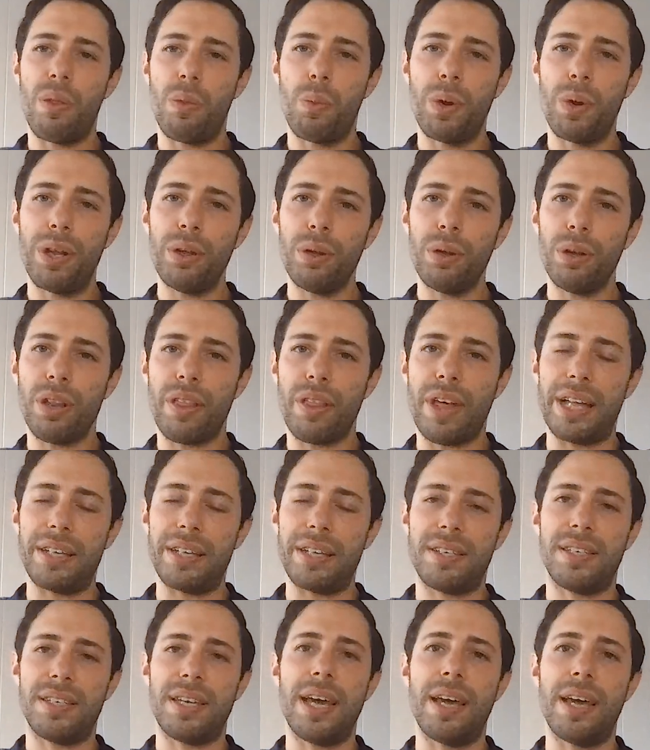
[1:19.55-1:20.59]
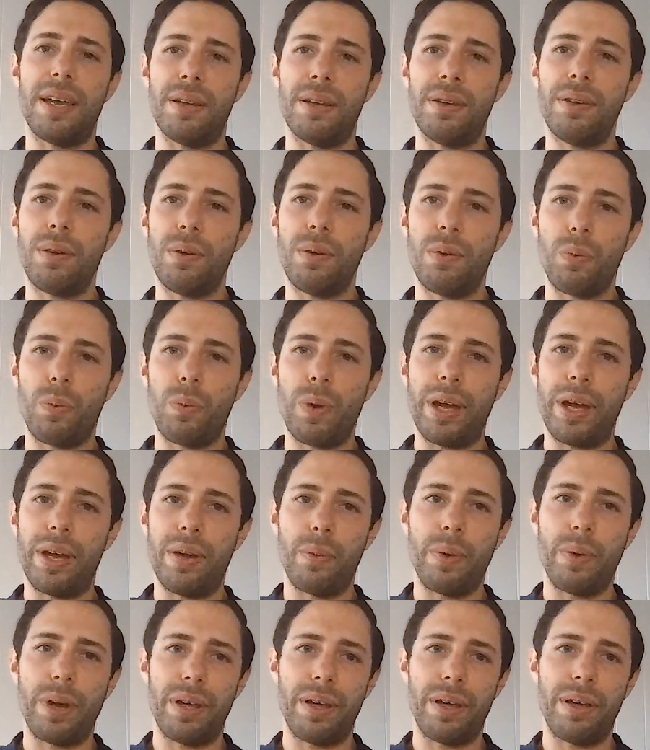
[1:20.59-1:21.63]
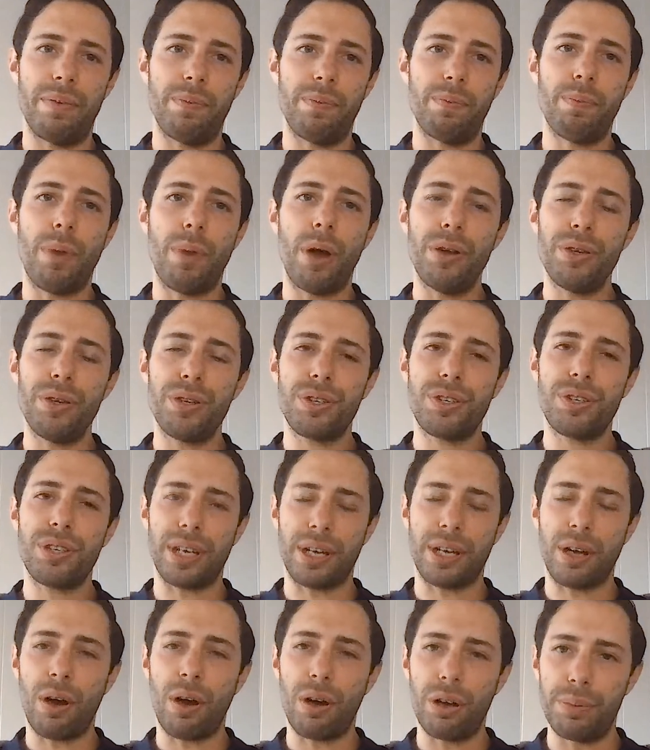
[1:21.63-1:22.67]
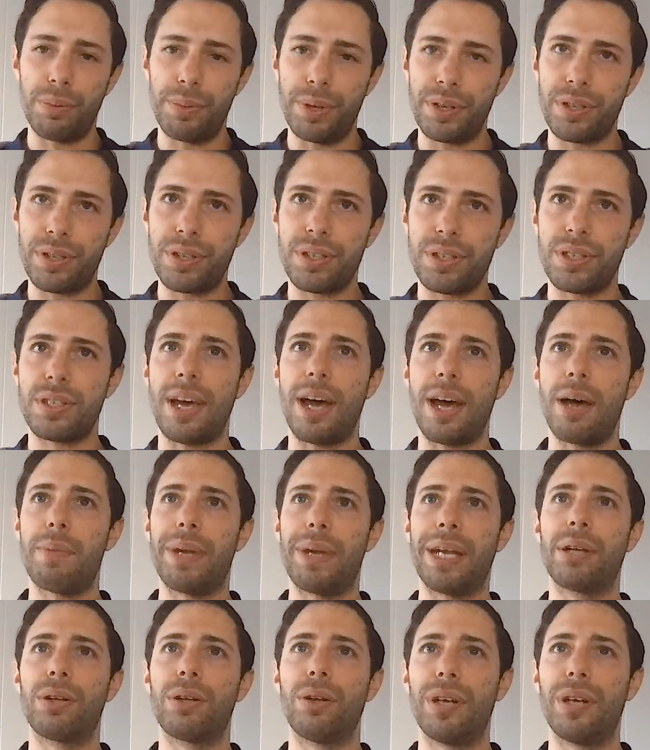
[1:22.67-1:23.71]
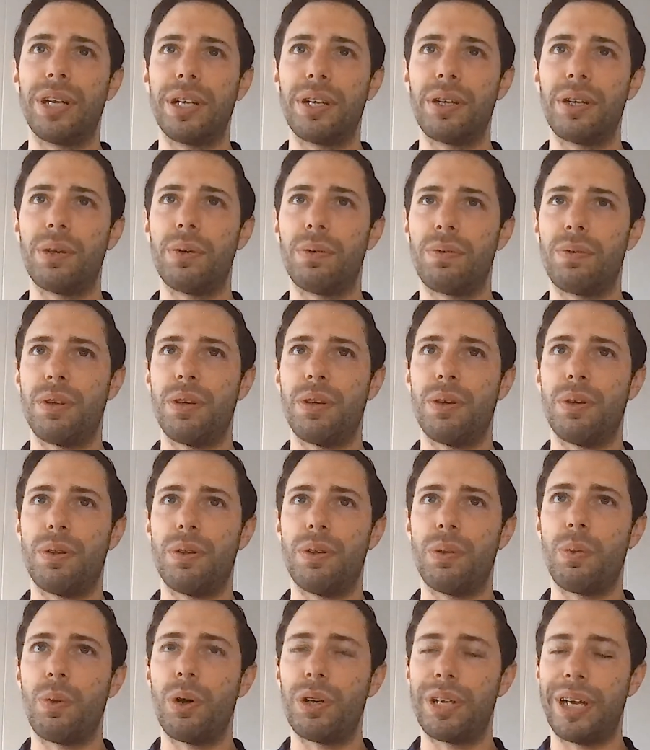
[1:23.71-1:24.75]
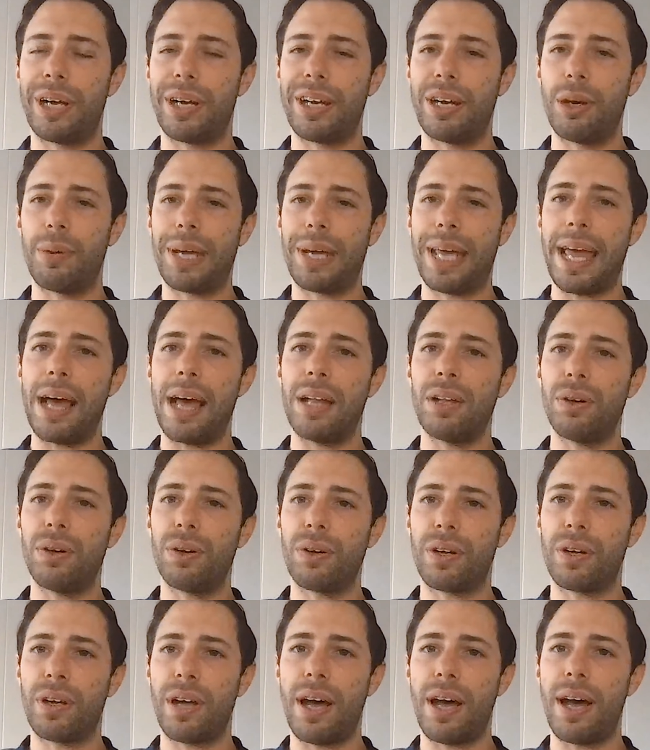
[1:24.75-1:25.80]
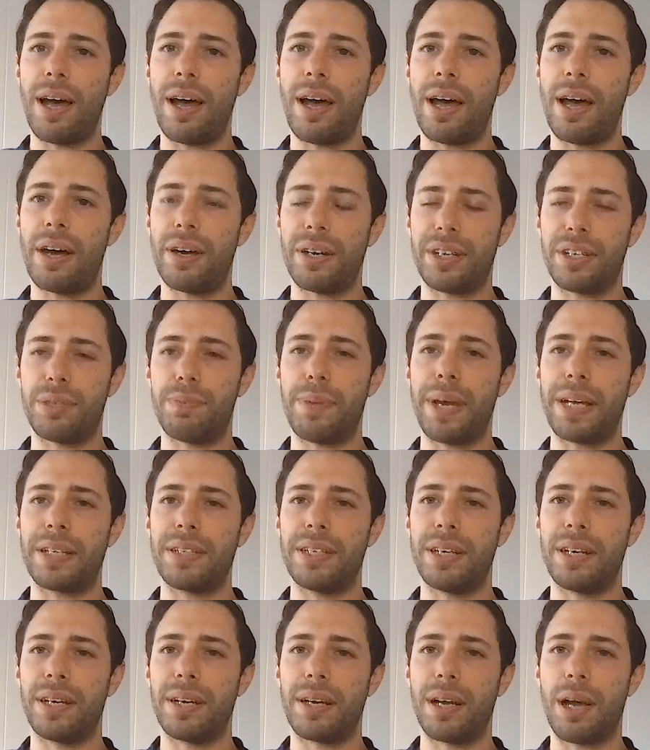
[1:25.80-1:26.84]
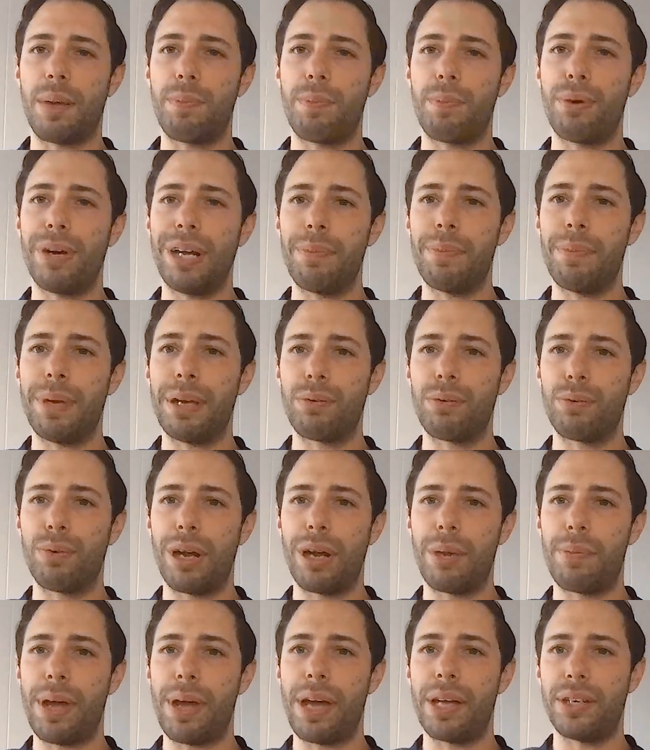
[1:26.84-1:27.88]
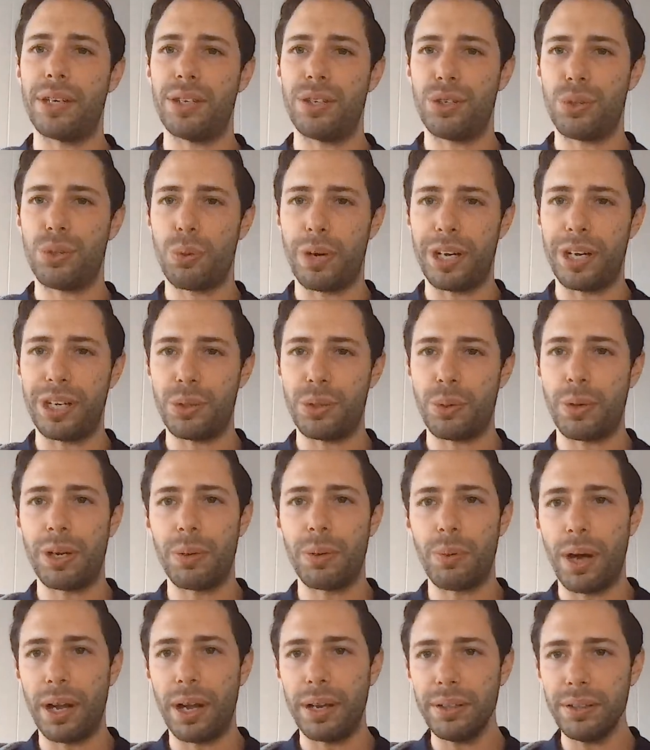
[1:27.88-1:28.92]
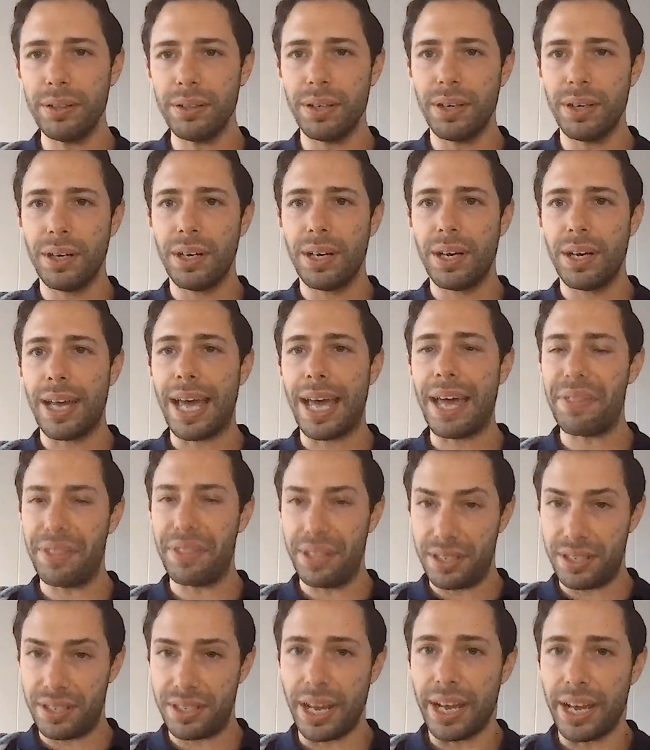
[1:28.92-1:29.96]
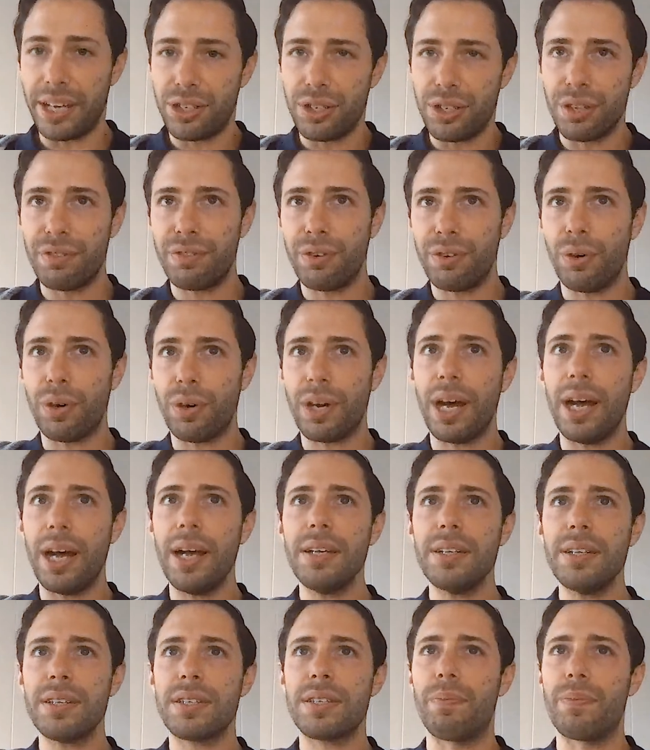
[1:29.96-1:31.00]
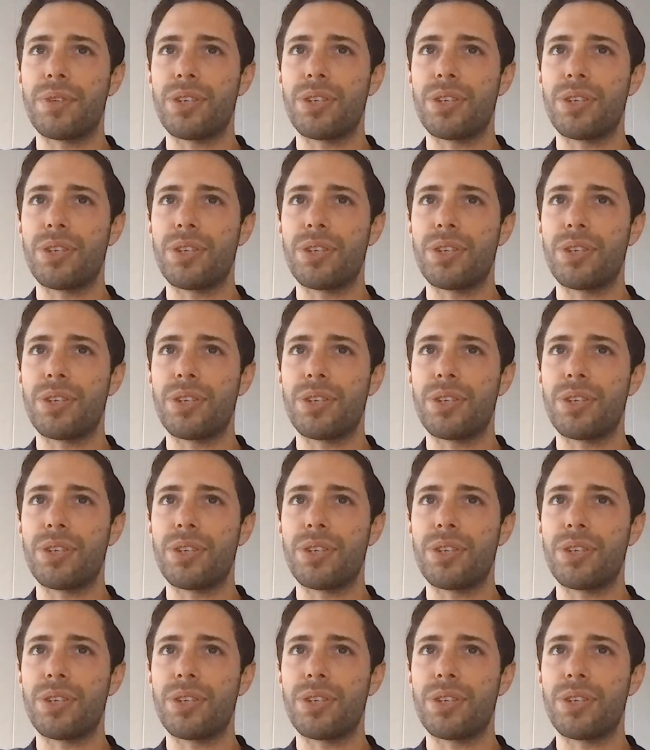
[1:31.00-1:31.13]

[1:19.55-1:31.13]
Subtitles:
With all of that said, most economists, including the World Economic Outlook, are expecting a pretty big rebound in 2021 at this stage in the forecast.